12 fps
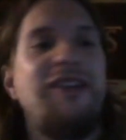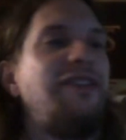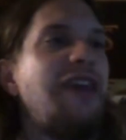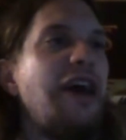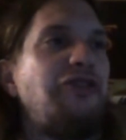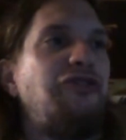
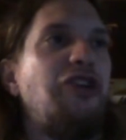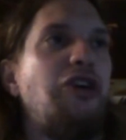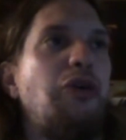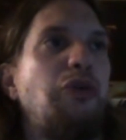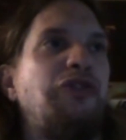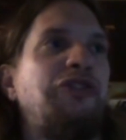death
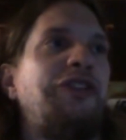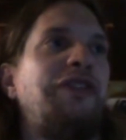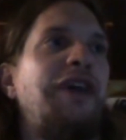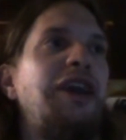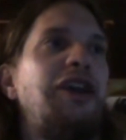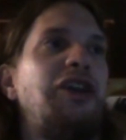jokes, and
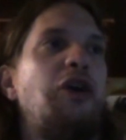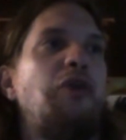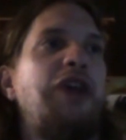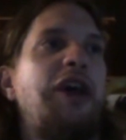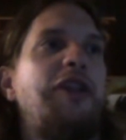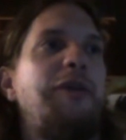they, you know,
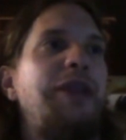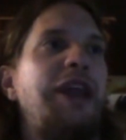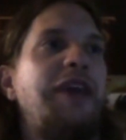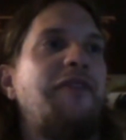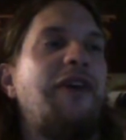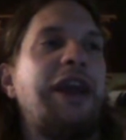they
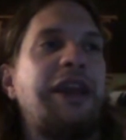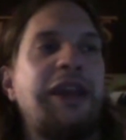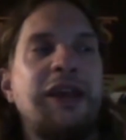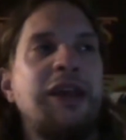eliminate like